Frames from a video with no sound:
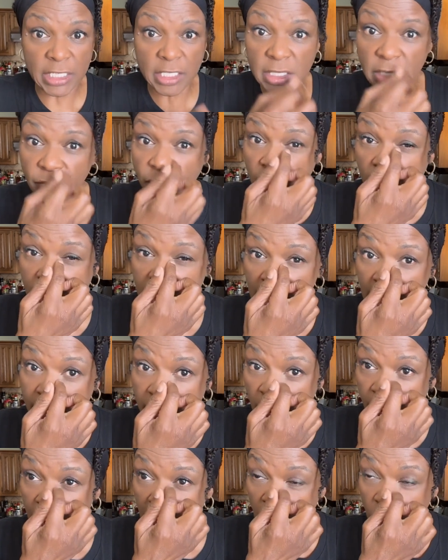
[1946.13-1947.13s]
Because if you say, I'm
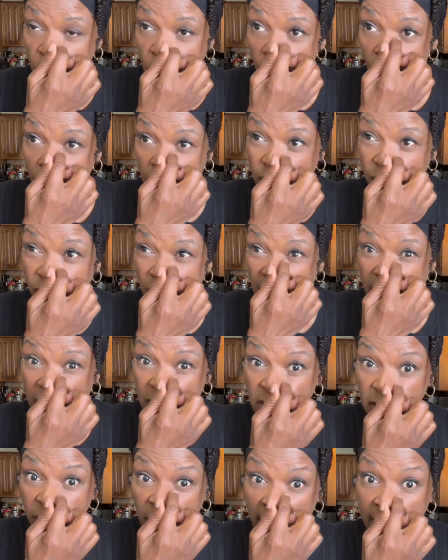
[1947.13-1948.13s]
gonna make a choice, you kind
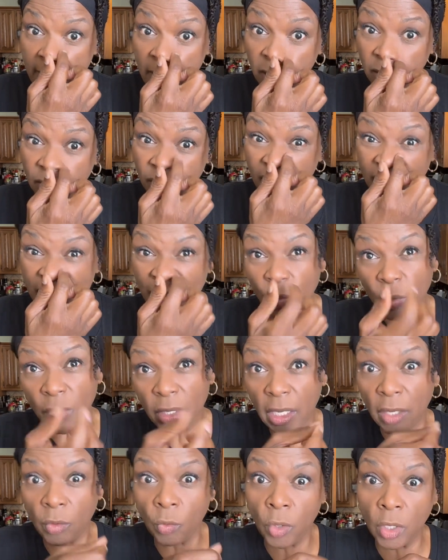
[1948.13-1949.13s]
of leave it out. Well, I
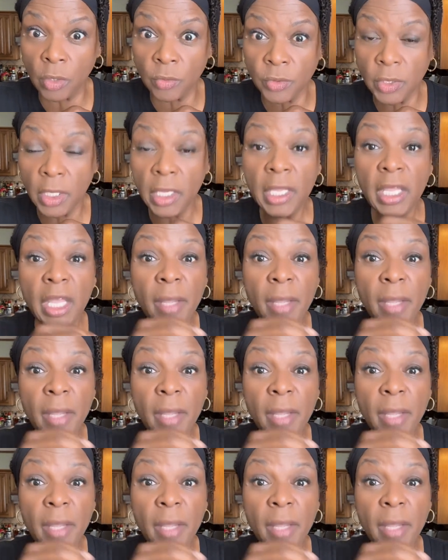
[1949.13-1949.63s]
will, I won't.